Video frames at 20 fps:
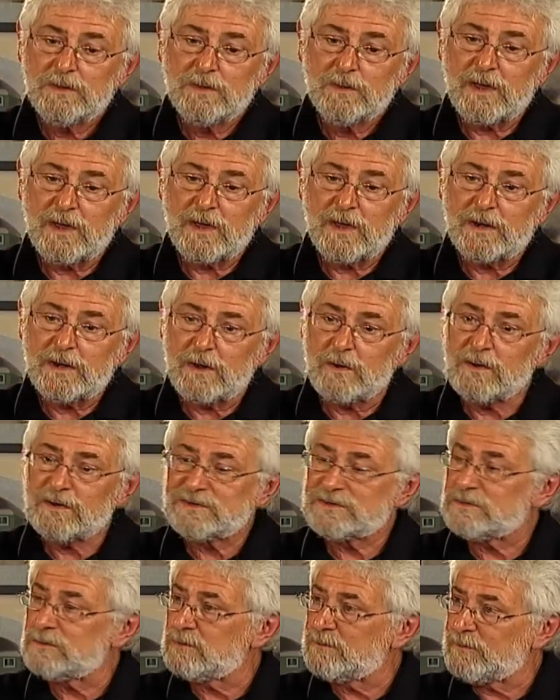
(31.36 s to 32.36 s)
We had
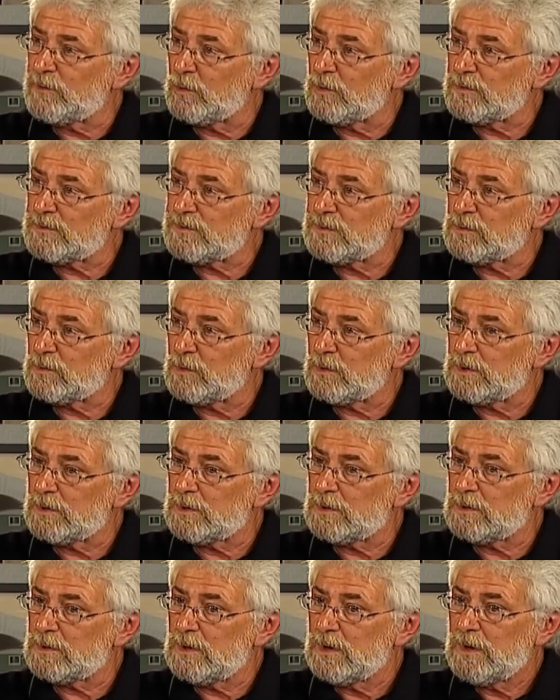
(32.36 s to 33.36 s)
areas of the fort that
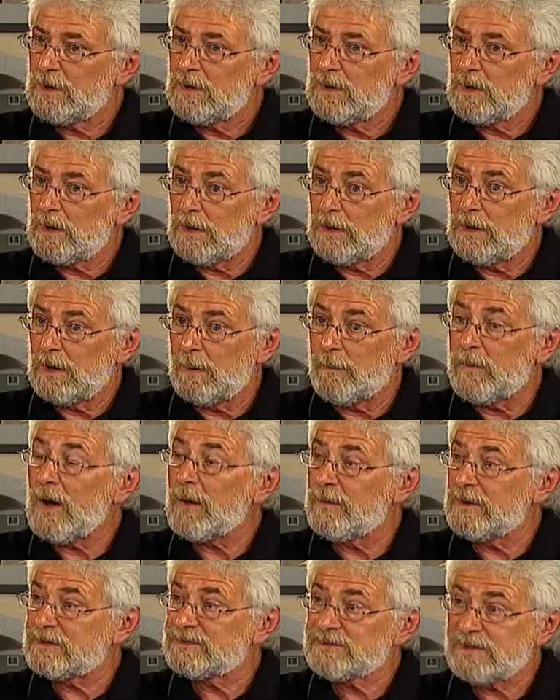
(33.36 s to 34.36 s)
were a
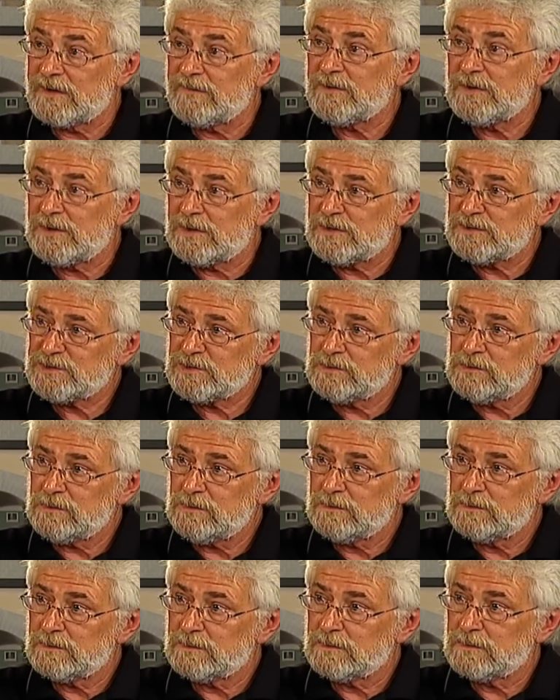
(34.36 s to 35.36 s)
public safety issue.
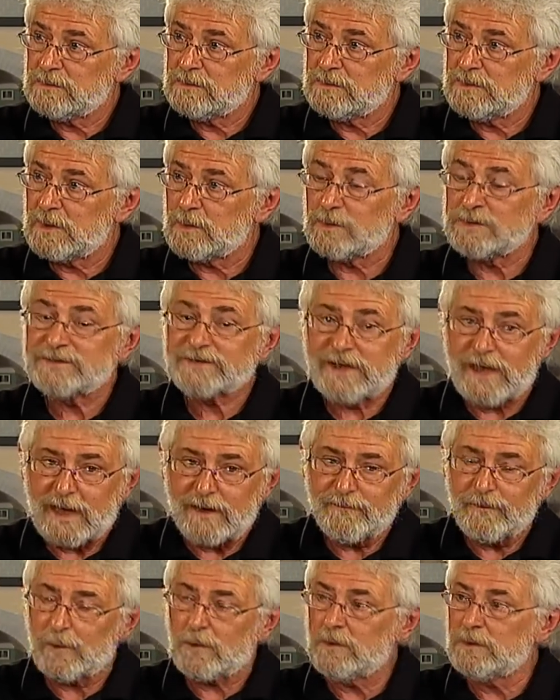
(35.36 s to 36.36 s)
They were
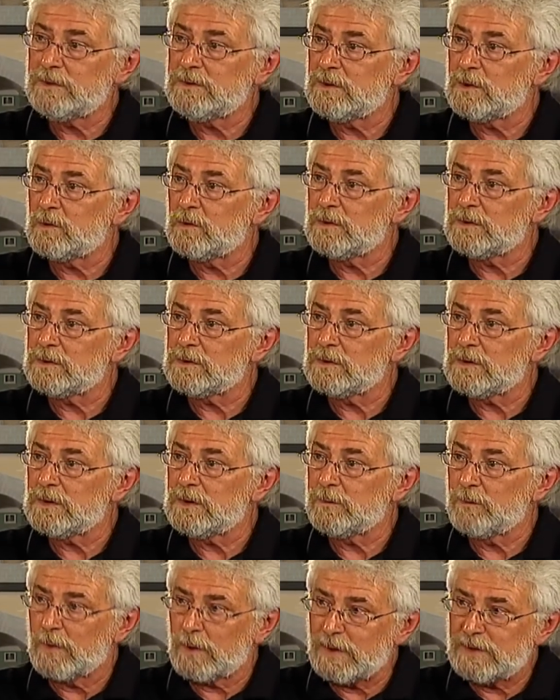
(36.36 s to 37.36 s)
scaffolded, they
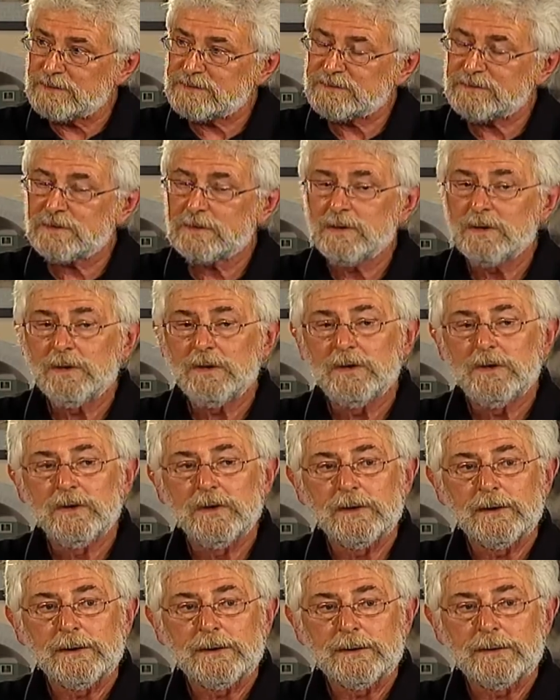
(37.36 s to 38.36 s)
were braced.
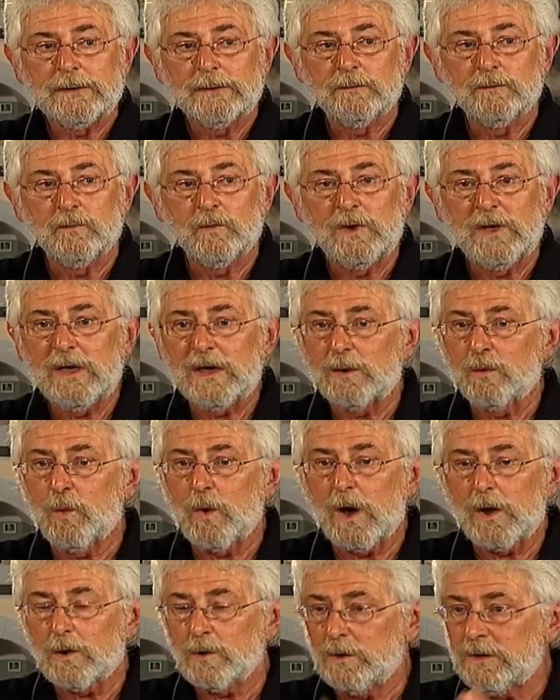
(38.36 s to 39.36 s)
We had
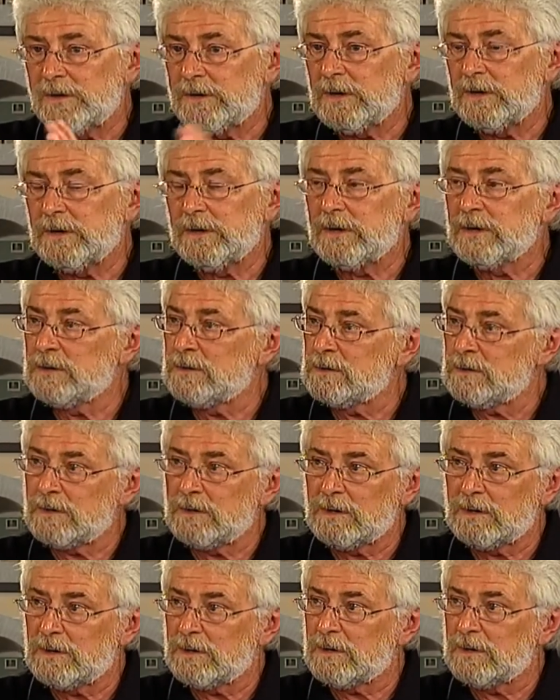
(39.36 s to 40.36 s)
water leaking
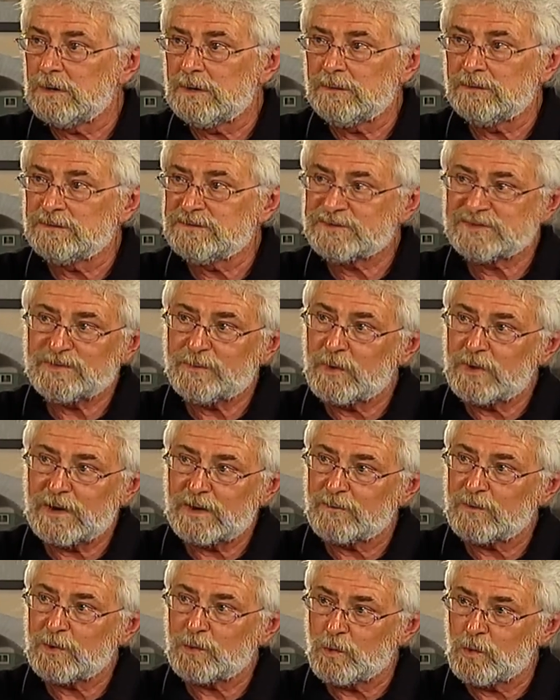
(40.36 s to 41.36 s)
in just about
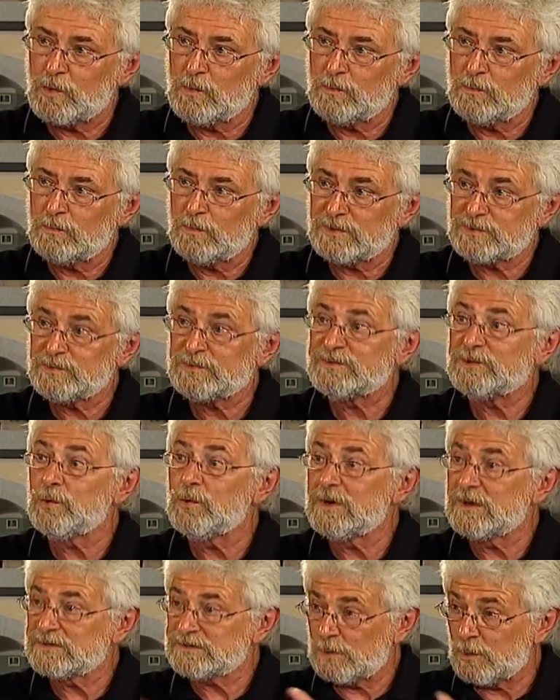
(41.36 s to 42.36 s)
every room, which was
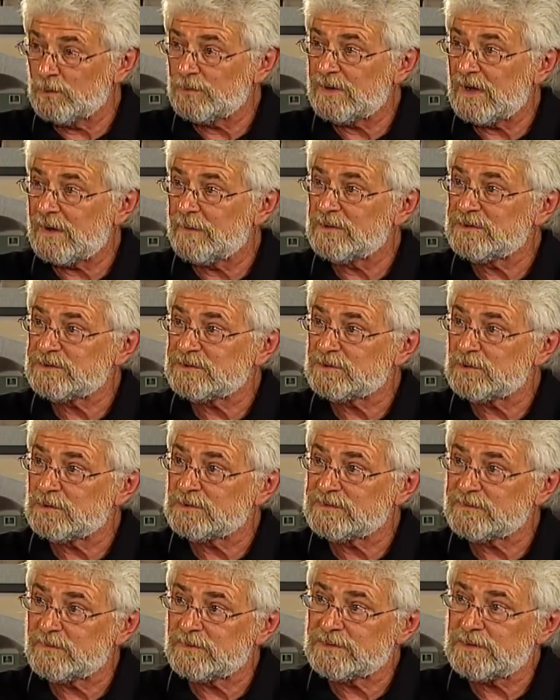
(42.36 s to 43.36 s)
doing its own damage in
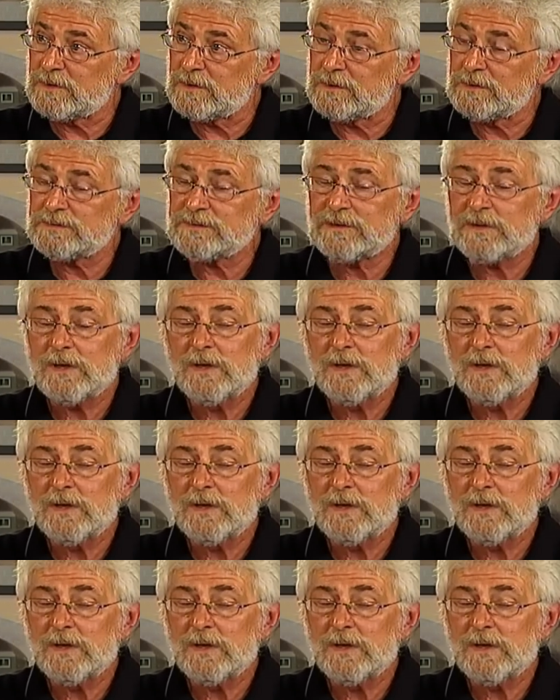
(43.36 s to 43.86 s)
terms of interiors.